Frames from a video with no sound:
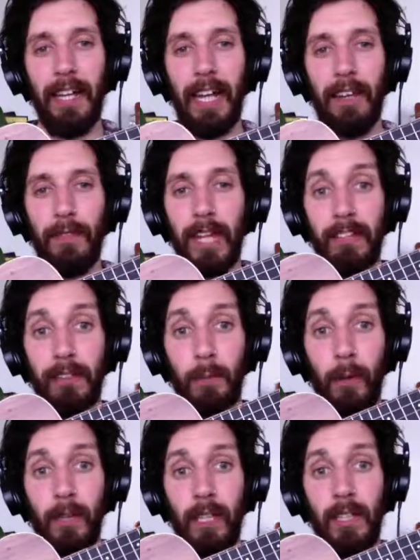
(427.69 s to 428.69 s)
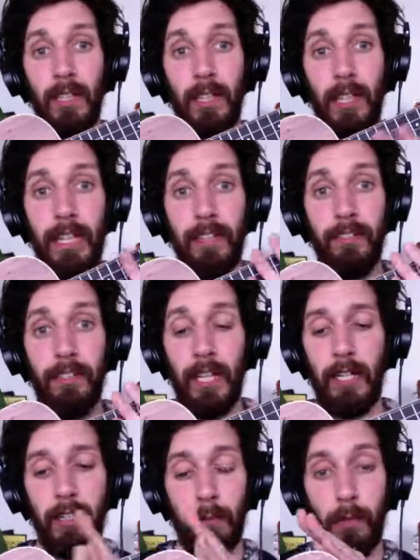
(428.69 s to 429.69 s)
And if that's the body and that's the
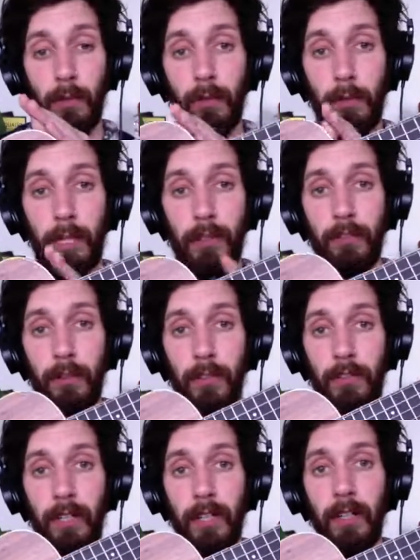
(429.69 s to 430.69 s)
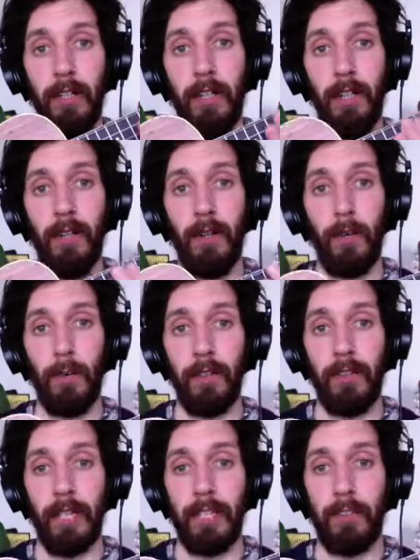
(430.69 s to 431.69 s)
neck, a beautiful pair of shoulders here, what do
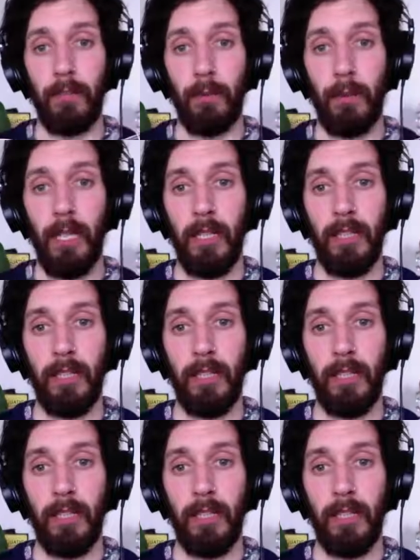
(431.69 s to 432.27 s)
you think this would be?